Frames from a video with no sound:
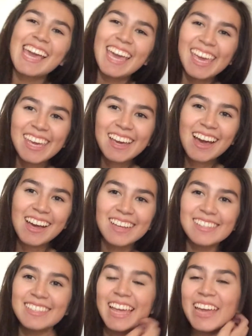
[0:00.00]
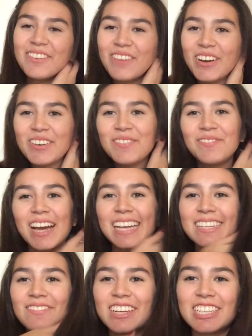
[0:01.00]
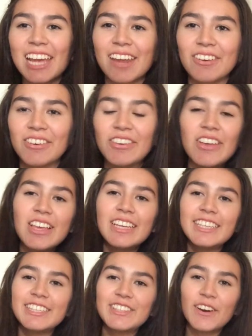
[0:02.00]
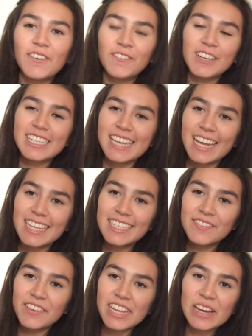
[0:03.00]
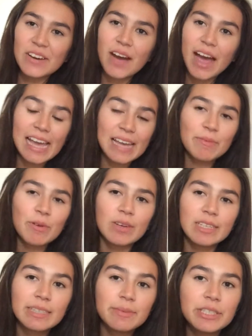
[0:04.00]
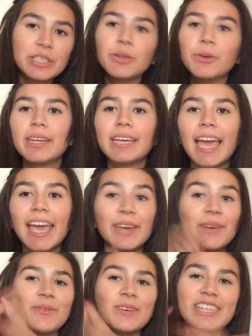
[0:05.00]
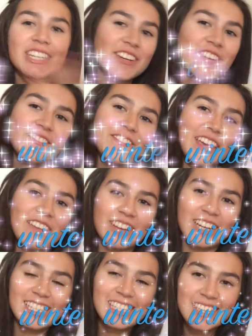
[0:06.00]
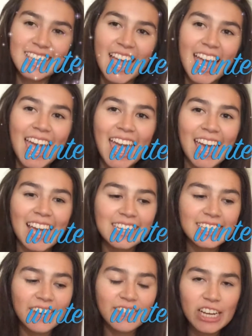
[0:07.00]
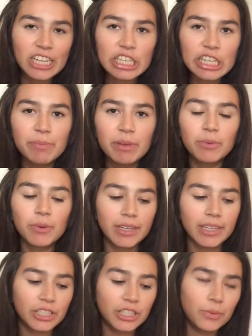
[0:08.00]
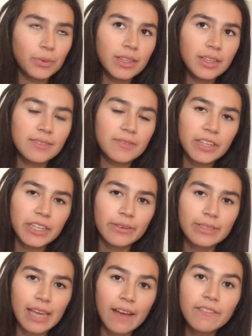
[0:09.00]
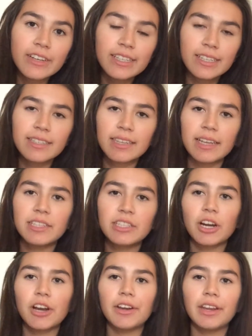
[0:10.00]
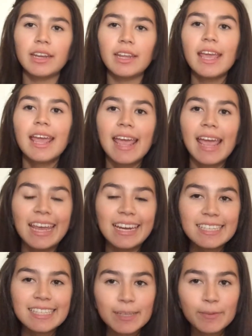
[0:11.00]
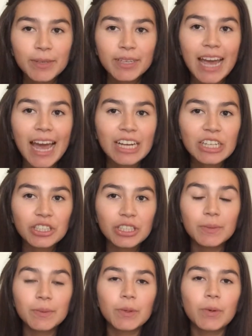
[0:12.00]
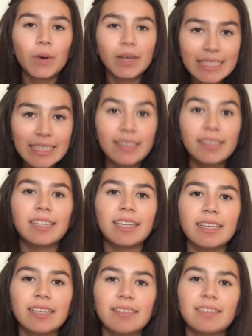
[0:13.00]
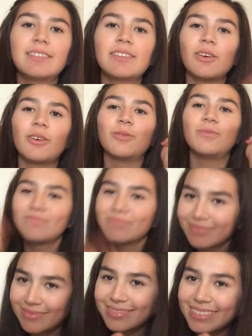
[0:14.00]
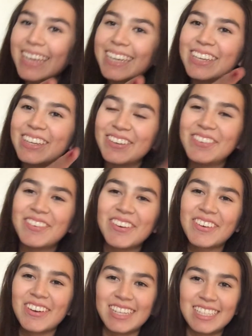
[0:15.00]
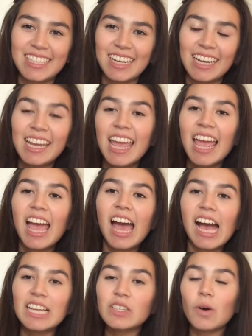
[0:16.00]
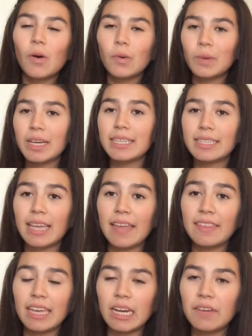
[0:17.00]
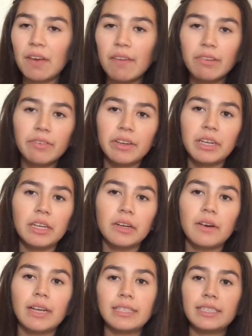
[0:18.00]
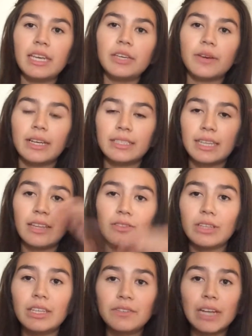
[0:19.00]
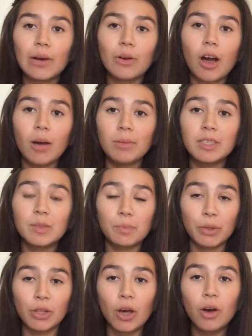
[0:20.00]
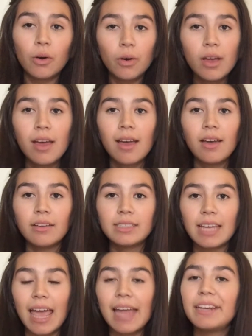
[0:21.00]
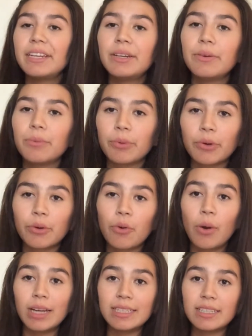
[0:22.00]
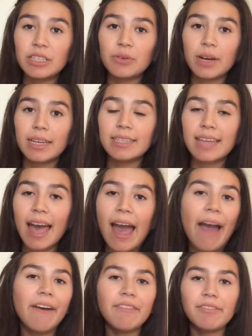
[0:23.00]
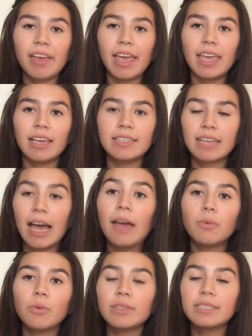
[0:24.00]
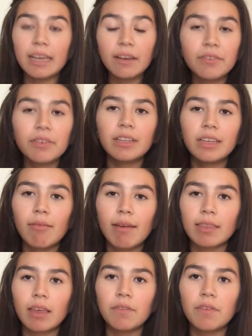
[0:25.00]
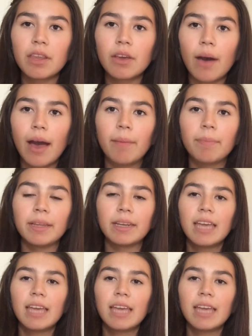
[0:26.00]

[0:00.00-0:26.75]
Hey guys, and welcome back to my channel. So for today's video, I am going to be doing a winter favorites. And I've actually been wanting to do one of these videos ever since I started. And someone actually requested this, so thank you for requesting. As always, at the end of every video, I say you guys can leave down comments below to any requests you guys have, and I will definitely make that video happen.